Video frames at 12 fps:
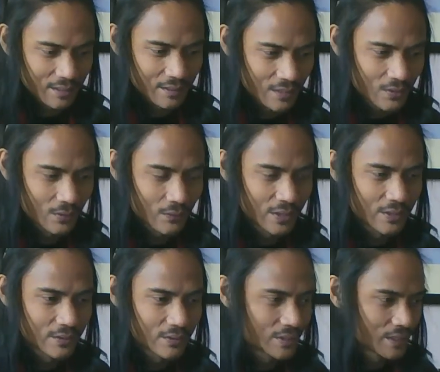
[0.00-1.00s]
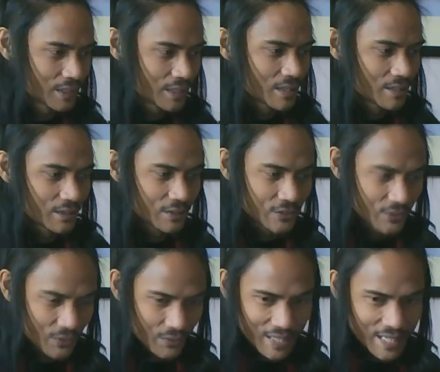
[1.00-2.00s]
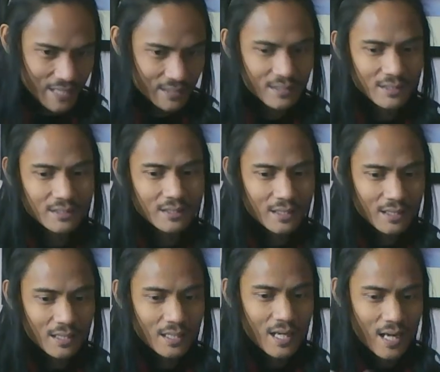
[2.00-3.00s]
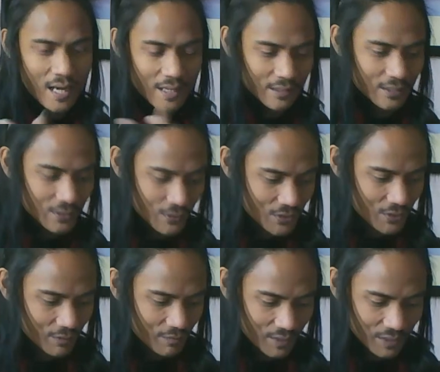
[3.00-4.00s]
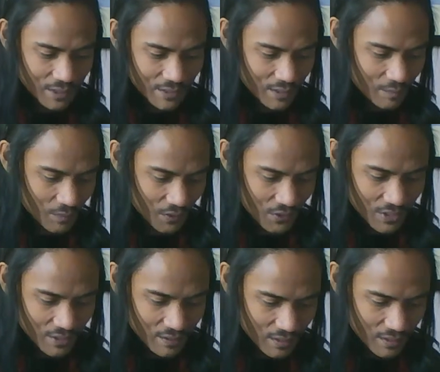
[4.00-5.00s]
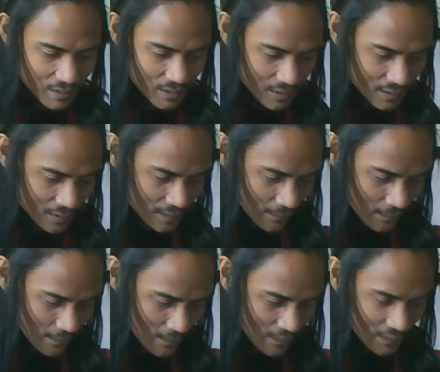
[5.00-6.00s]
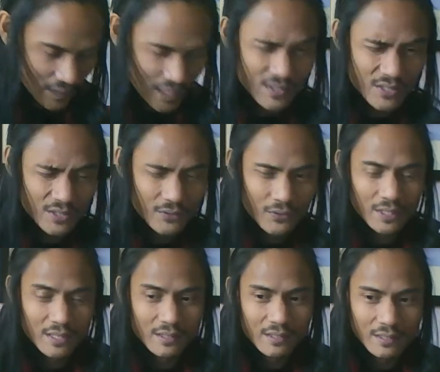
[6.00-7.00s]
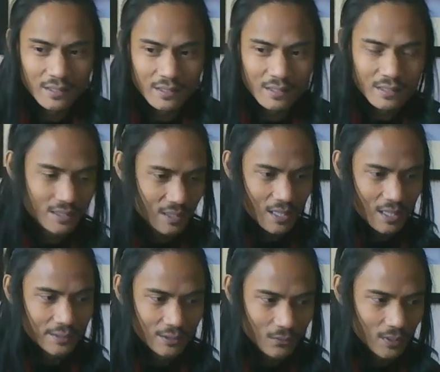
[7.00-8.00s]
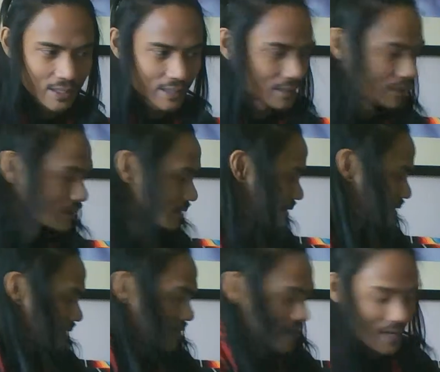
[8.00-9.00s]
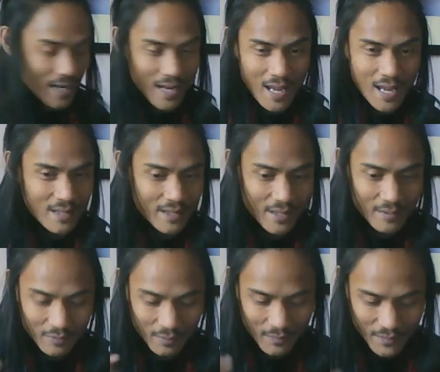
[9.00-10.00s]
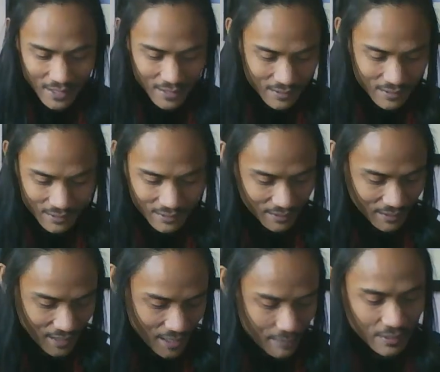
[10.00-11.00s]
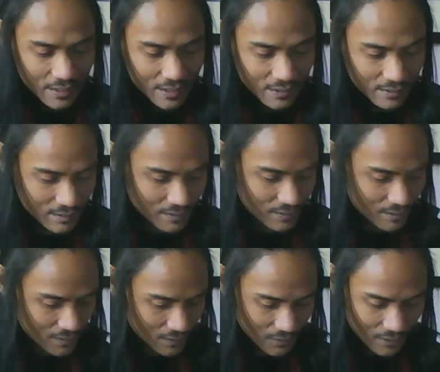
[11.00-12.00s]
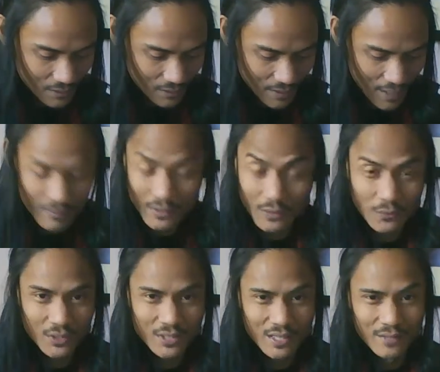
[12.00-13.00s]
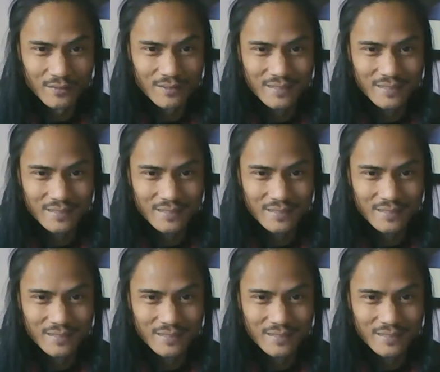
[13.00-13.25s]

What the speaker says: That's what we do. Do that, and then use your feelings and emotions and synchronicities to guide the way. And then from there, everything works out.